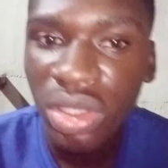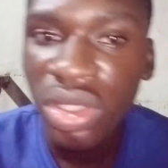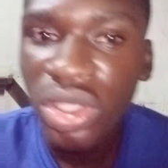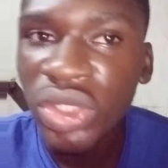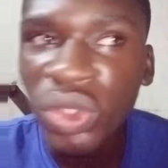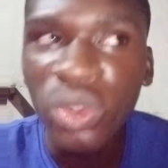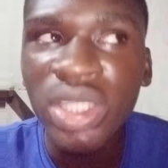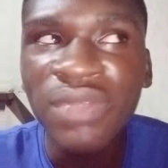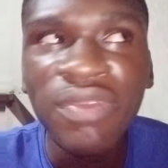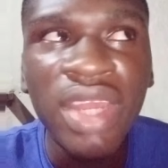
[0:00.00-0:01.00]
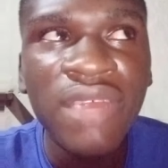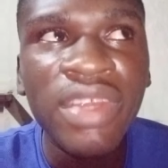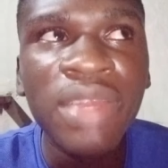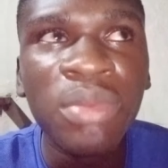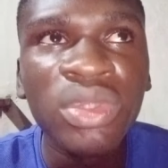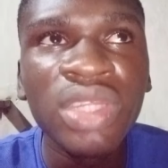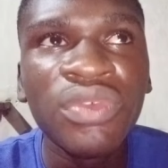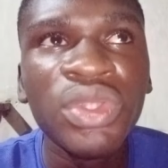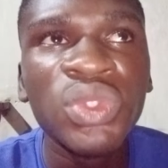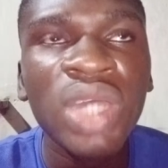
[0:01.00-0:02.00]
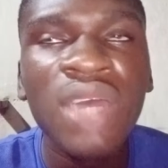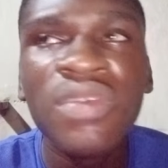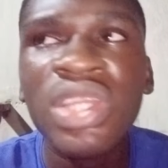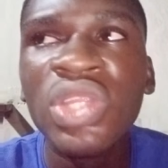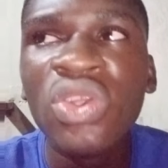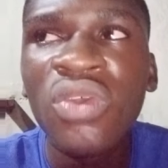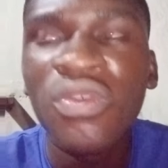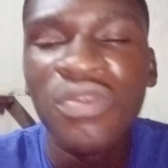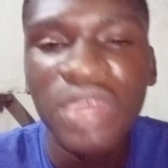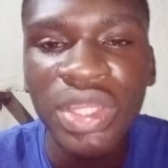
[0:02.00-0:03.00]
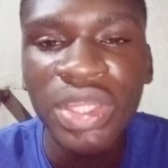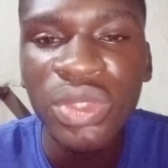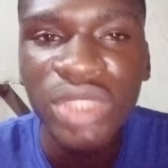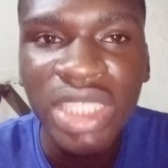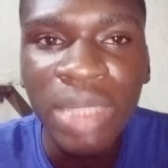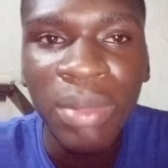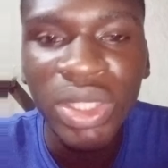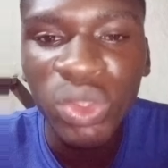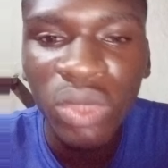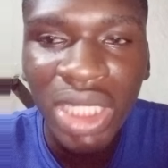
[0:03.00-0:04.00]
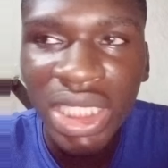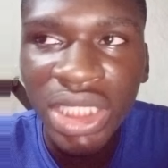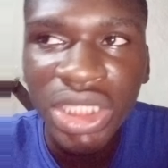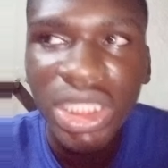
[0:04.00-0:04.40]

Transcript: So it's very very important for you to have enough videos in a particular niche.